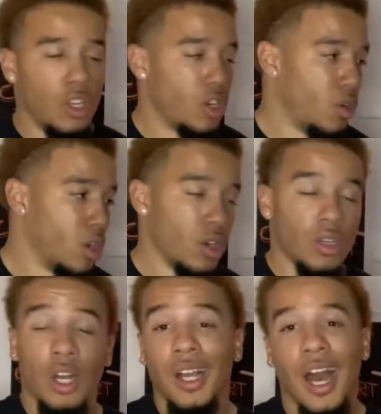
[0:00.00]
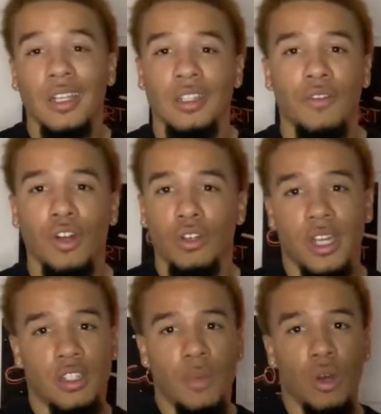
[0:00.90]
You know, guys love girls that
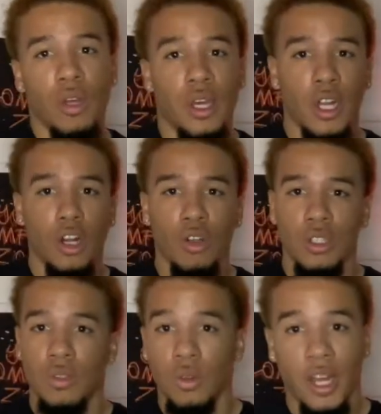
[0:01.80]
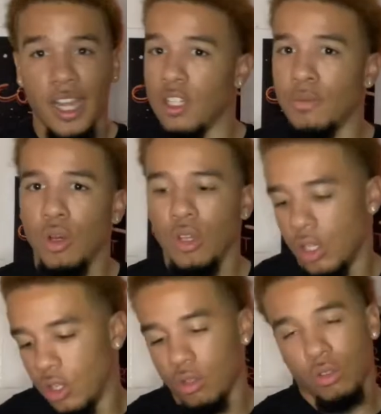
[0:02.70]
smell good, and girls like to smell good,
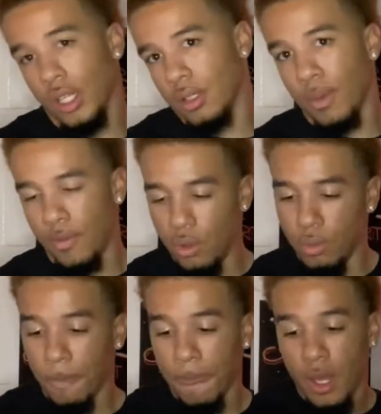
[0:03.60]
you know, so get some perfume.